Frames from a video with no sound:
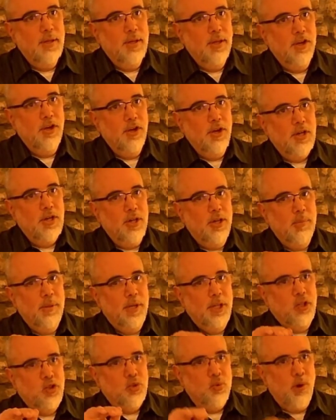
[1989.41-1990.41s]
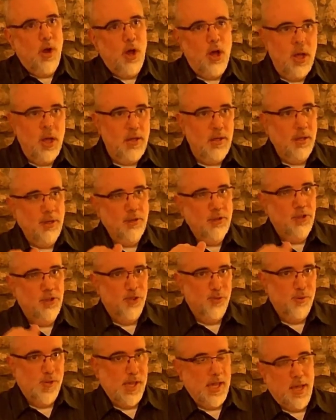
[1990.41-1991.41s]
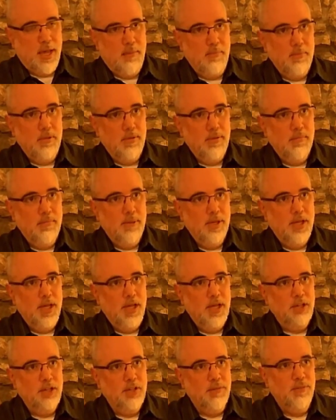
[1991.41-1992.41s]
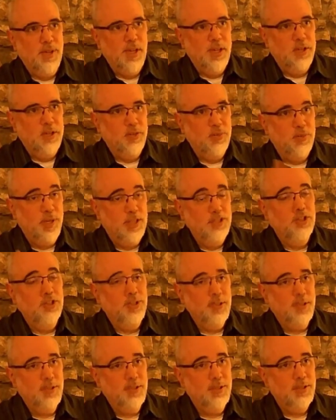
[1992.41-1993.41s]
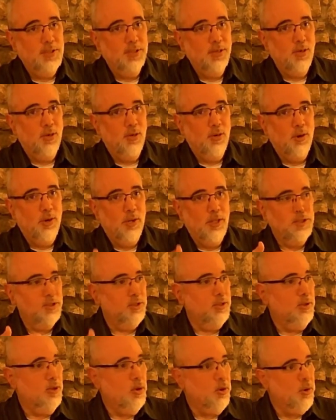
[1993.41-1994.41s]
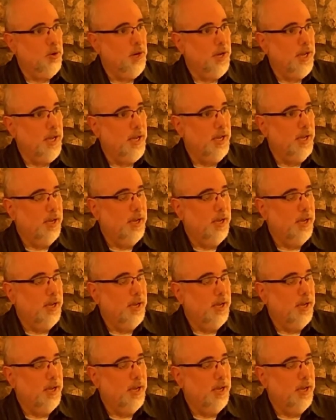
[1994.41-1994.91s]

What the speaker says: you're not going to be drawn to him because of his riches or his glory